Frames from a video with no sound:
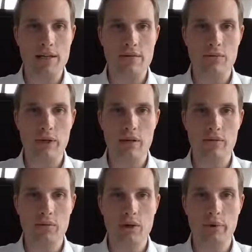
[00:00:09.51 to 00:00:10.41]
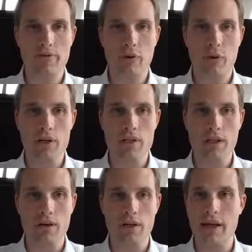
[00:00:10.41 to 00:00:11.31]
we will be focusing
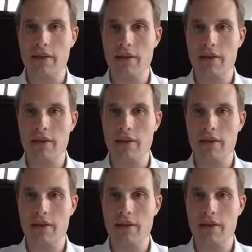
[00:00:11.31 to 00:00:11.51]
on another